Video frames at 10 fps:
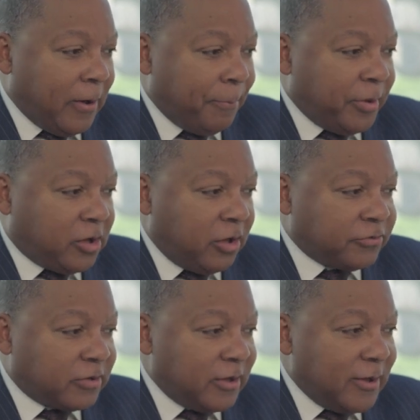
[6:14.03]

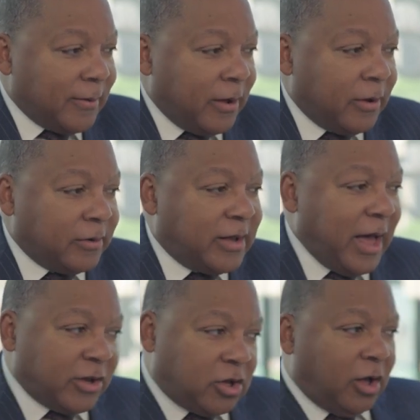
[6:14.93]
because the
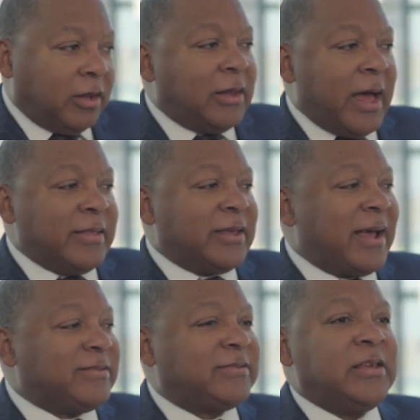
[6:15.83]
kind of color line that
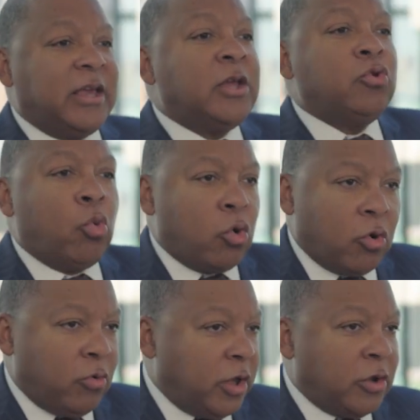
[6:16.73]
I see in the
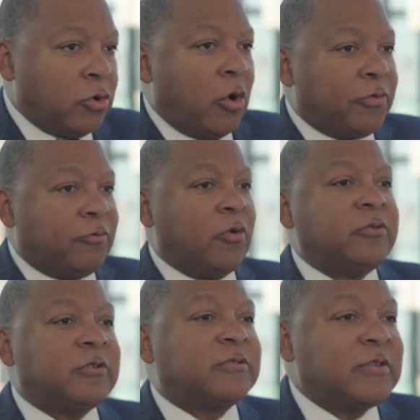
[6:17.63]
world, in the North
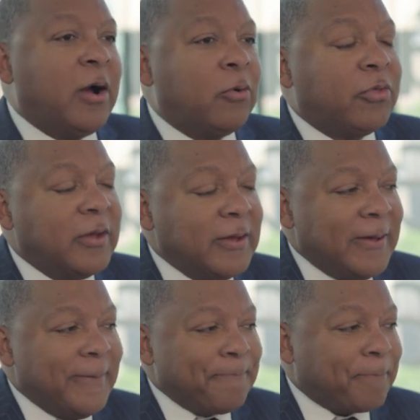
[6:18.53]
versus South,
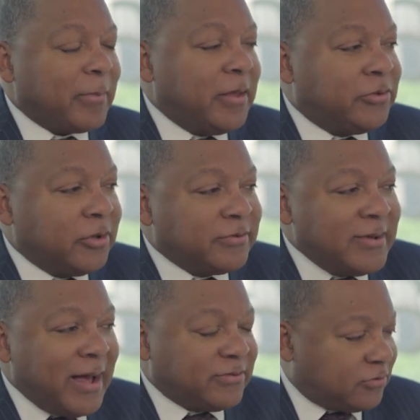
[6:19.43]
it does
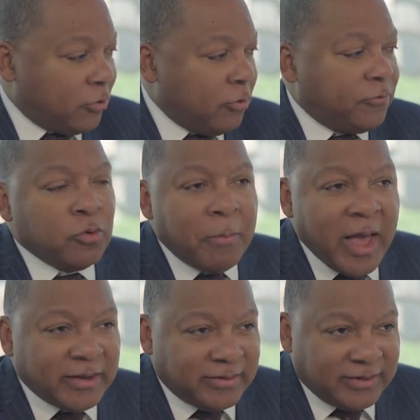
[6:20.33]
not serve
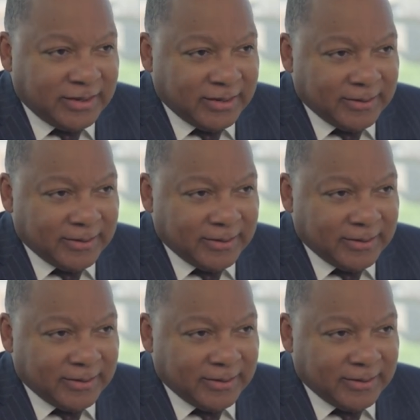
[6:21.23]
humanity.